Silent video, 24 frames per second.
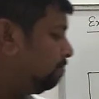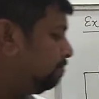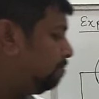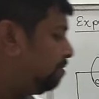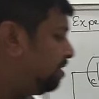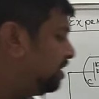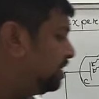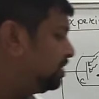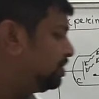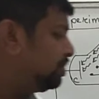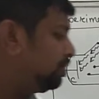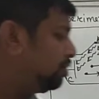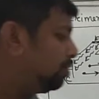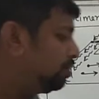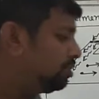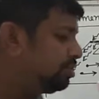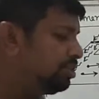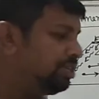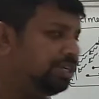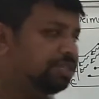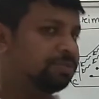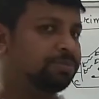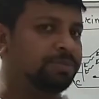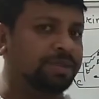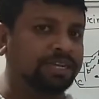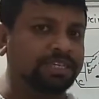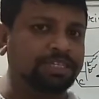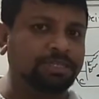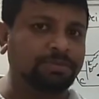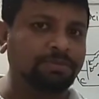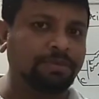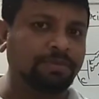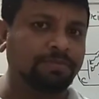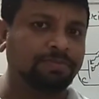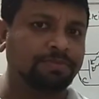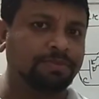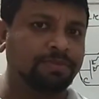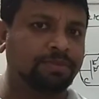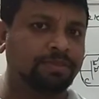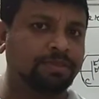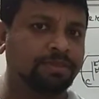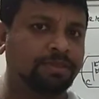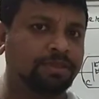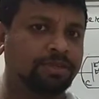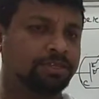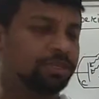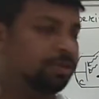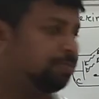V03 is maximum.
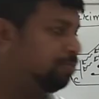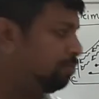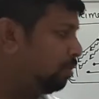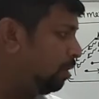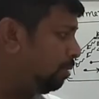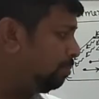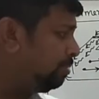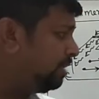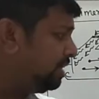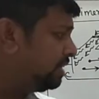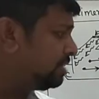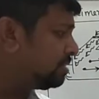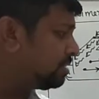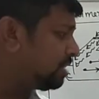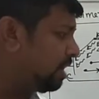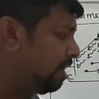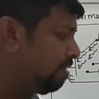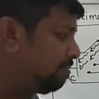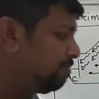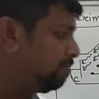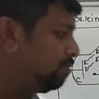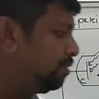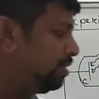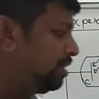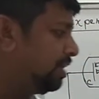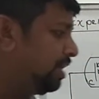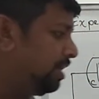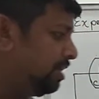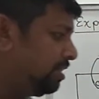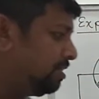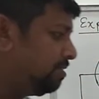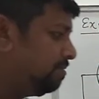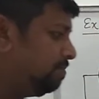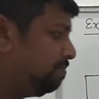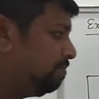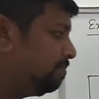So from this graph we get